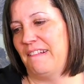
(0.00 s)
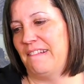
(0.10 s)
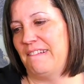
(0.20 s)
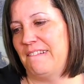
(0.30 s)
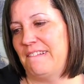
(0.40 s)

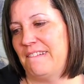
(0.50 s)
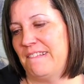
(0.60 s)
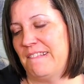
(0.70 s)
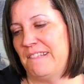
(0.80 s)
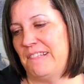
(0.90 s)

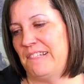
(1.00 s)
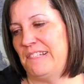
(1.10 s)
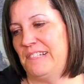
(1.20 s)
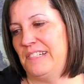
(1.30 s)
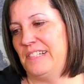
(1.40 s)

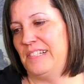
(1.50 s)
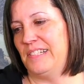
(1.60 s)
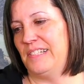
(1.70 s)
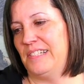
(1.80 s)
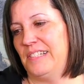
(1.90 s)

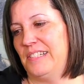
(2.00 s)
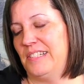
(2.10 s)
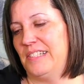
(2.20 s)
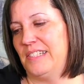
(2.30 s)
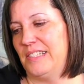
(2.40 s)

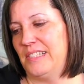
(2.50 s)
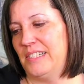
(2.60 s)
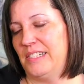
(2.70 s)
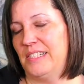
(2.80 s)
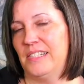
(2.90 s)

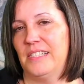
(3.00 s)
[no speech]